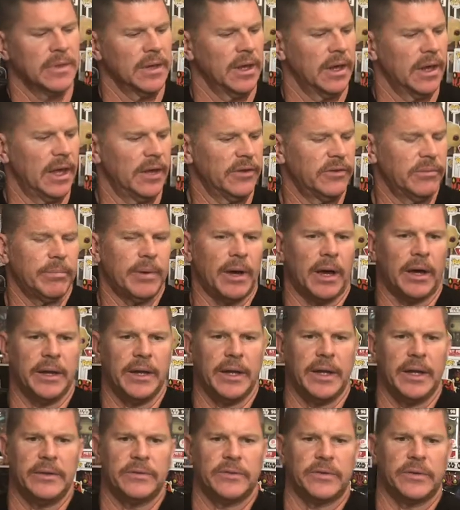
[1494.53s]
that's about
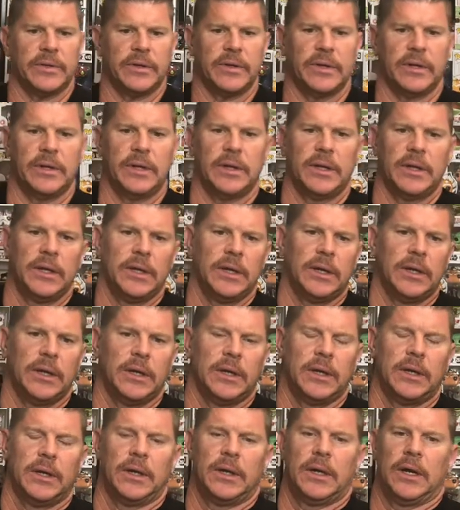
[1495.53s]
it.
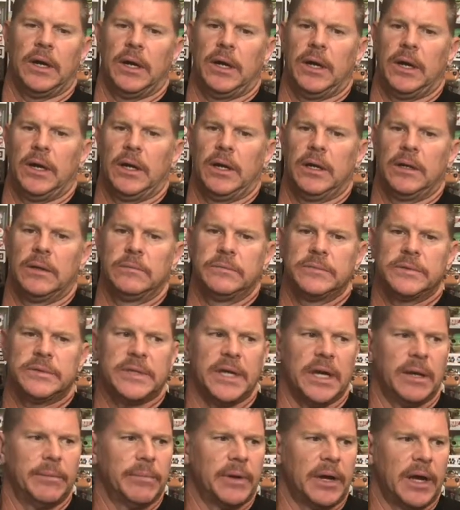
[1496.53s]

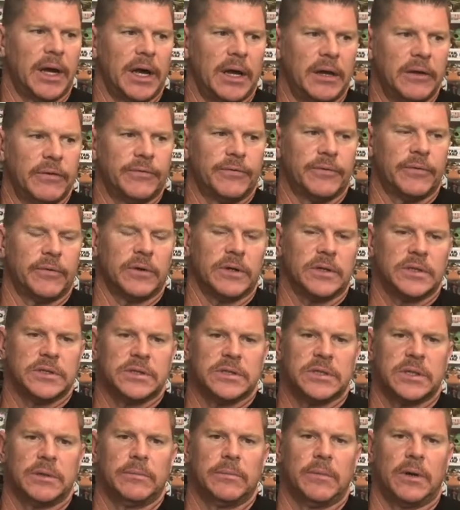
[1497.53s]
Stand by for
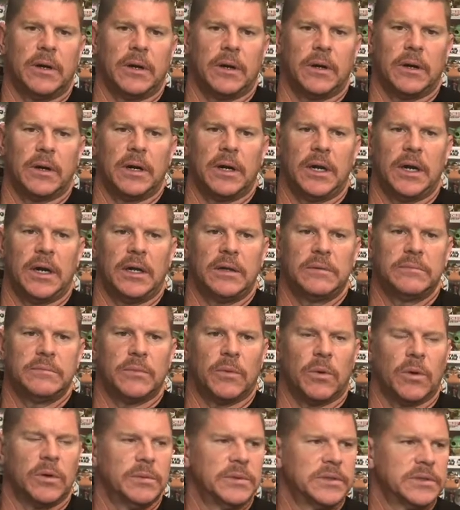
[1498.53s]
some
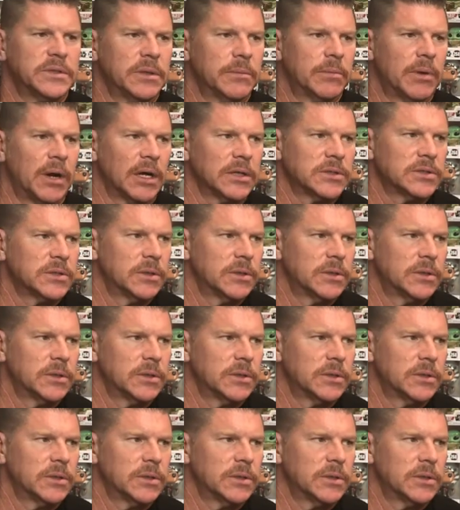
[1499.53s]
more mystery box